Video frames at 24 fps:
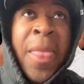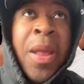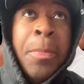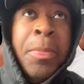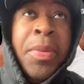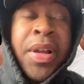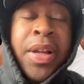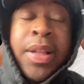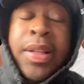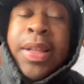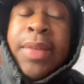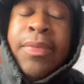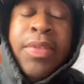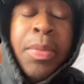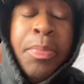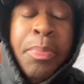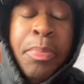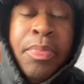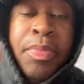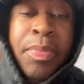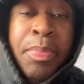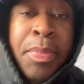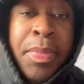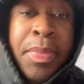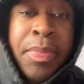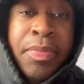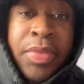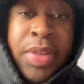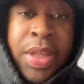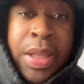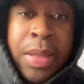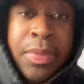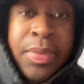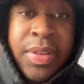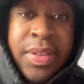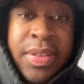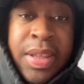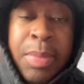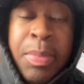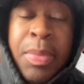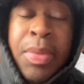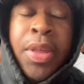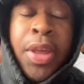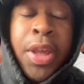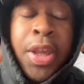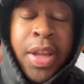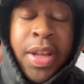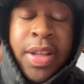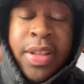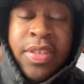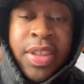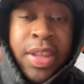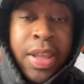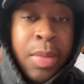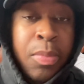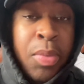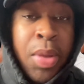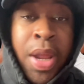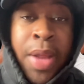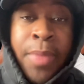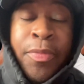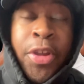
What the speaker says: But Cleveland team is a good team, man.